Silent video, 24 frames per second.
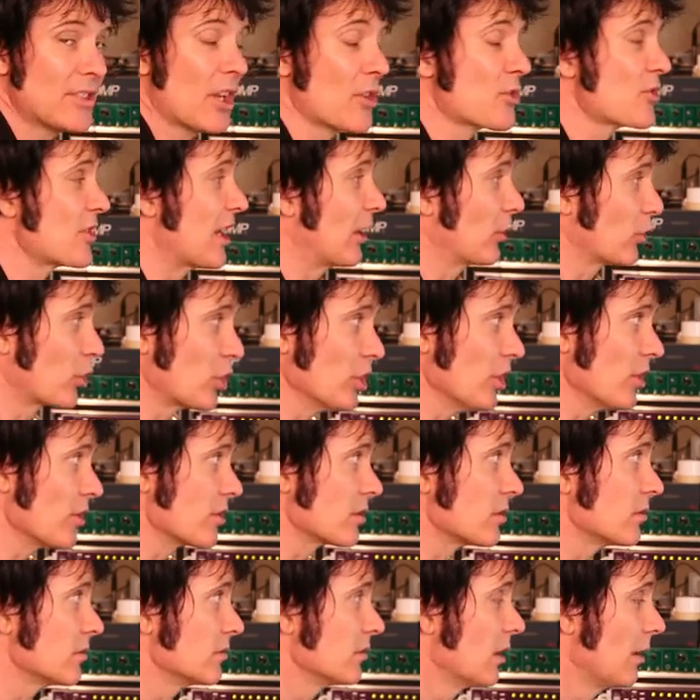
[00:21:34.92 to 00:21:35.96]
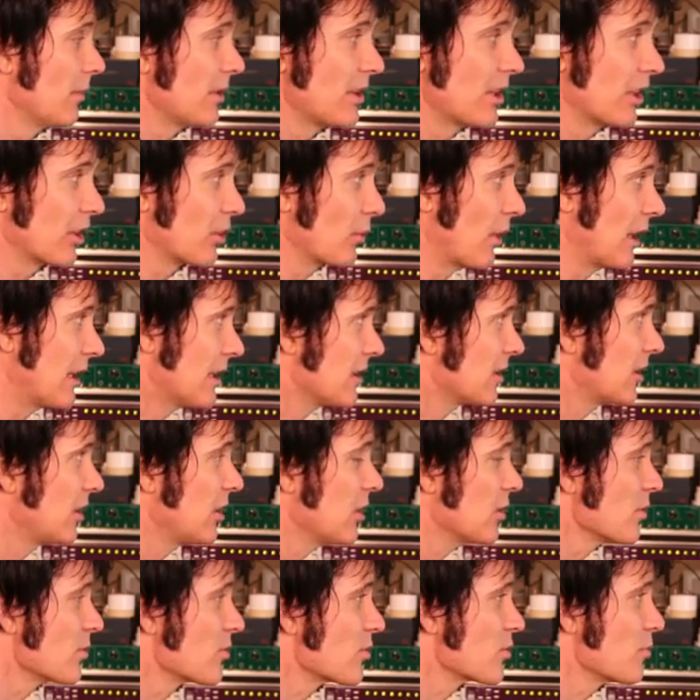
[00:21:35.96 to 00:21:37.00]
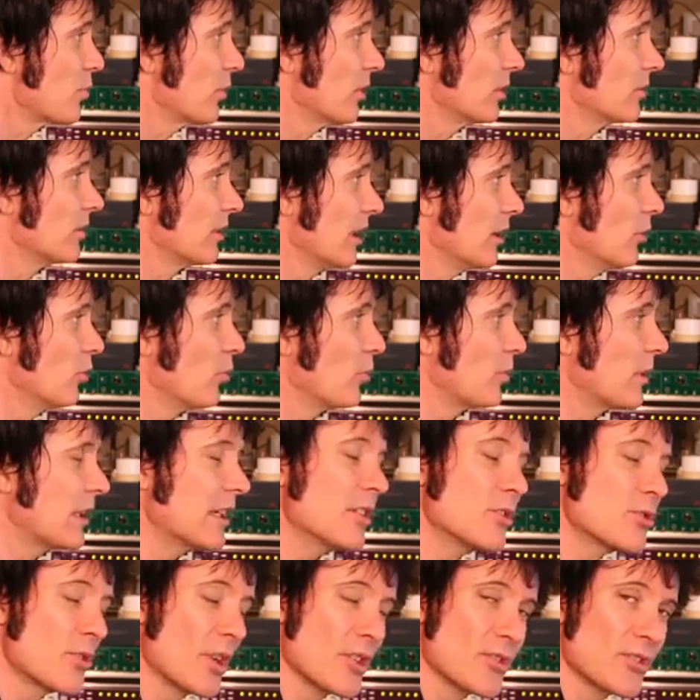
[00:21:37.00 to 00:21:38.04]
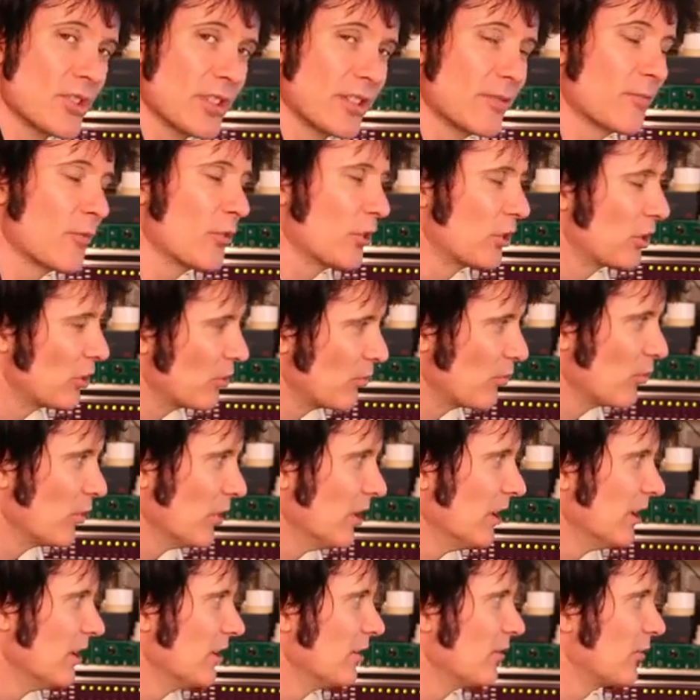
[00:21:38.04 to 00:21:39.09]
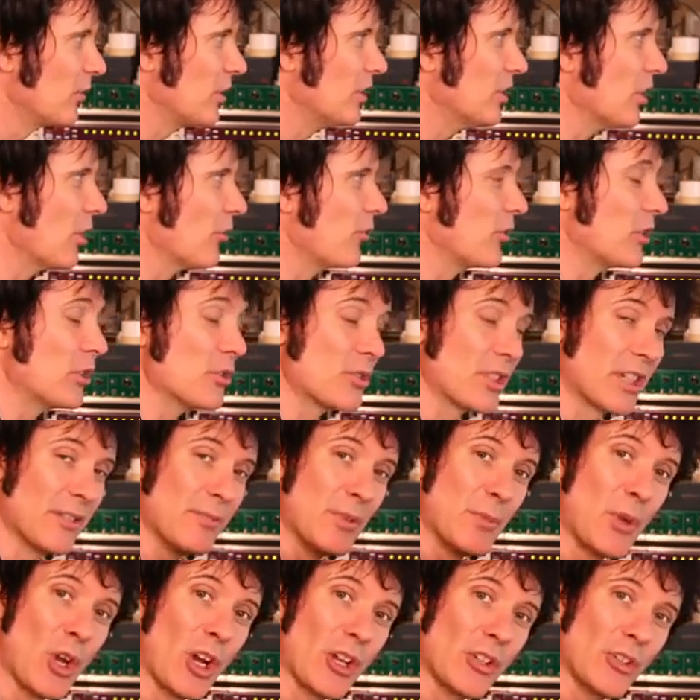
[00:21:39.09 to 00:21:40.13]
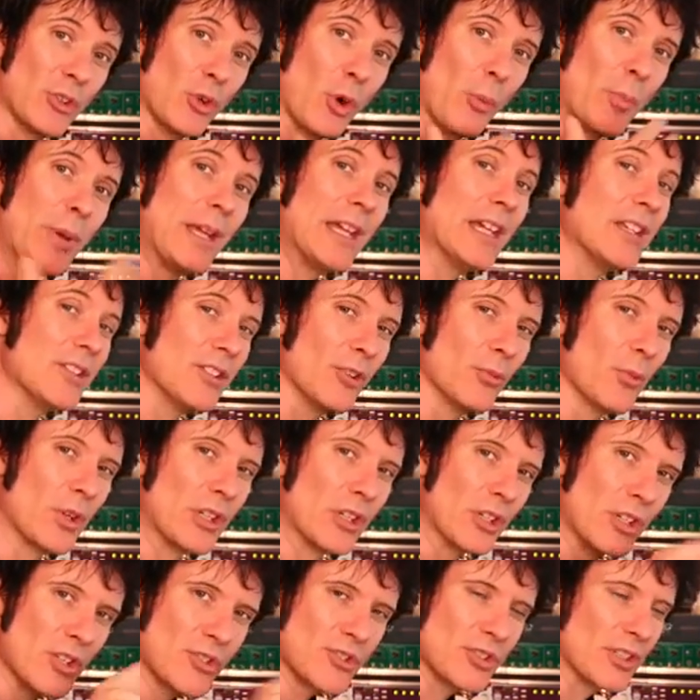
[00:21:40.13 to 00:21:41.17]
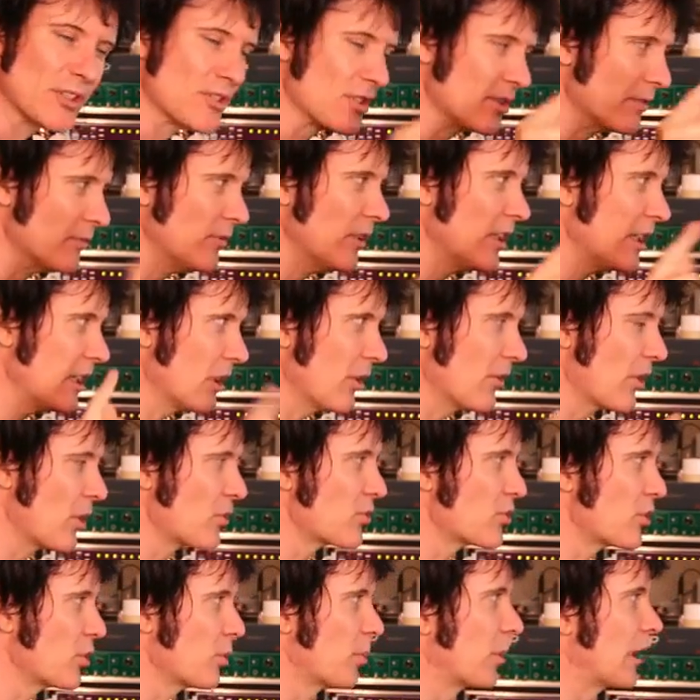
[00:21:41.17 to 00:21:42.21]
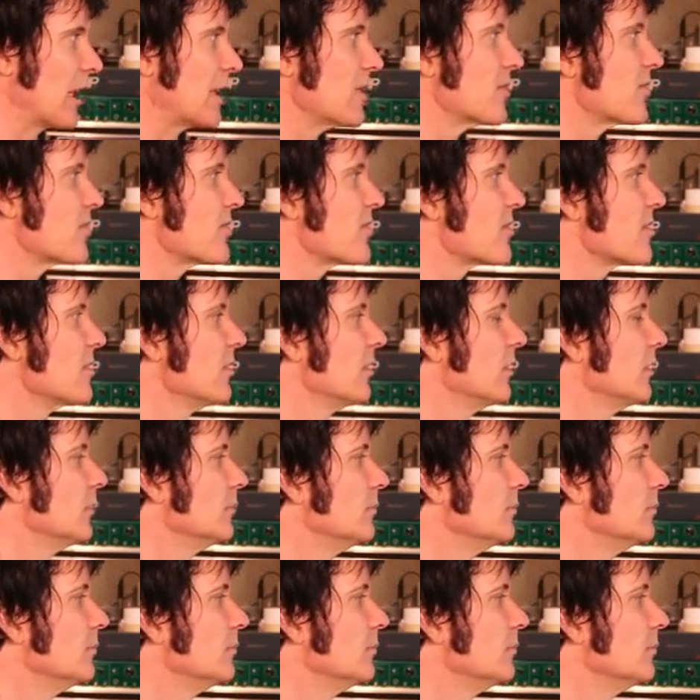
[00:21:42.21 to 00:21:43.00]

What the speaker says: it does sound good. I mean, they're great EQs, but it would be interesting for you to give me like your opinion when you're listening to the video in those two places.